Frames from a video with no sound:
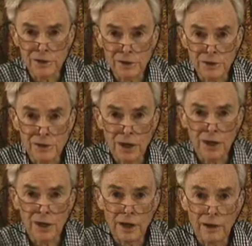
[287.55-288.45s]

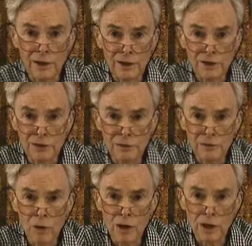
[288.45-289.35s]
incendiary issue of
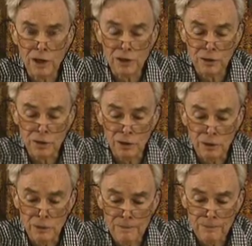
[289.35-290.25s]
water
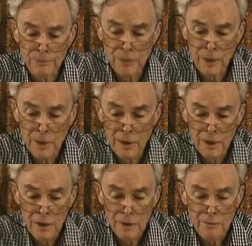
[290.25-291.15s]
control,
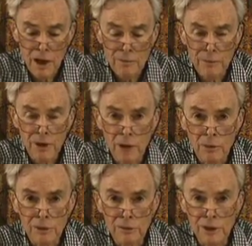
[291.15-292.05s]
they might be
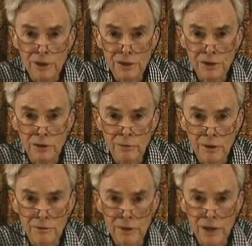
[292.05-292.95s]
able to reach
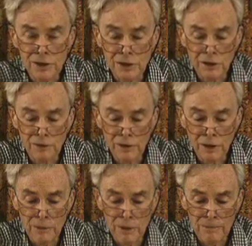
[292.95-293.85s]
some measure of
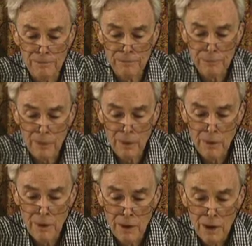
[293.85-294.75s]
agreement.
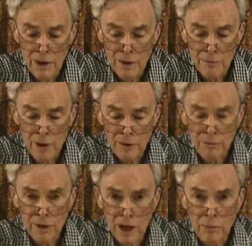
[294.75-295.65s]
They
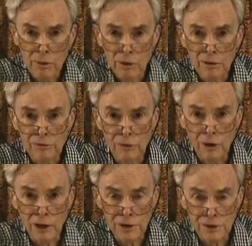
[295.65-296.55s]
might be able,
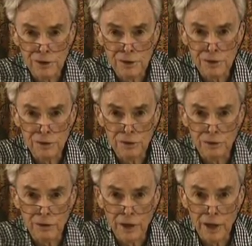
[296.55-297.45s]
for instance, to
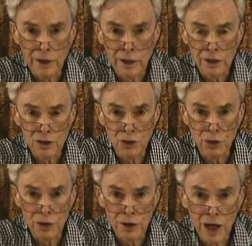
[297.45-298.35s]
create a
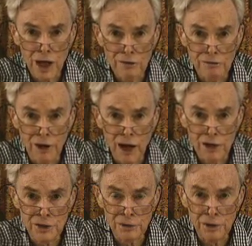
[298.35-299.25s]
joint
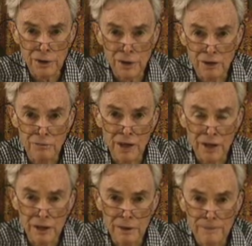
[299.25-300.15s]
advisory
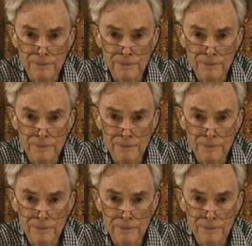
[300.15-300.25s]
committee,